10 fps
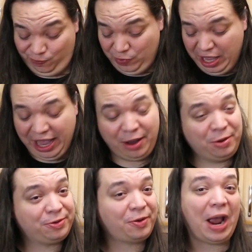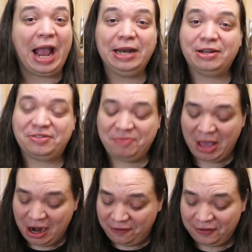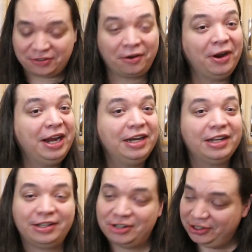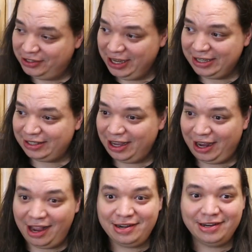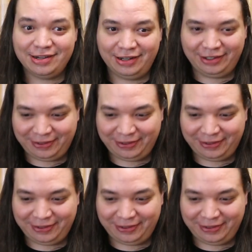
Yeah, I was right. Doesn't matter if it's green, it just tastes like onion.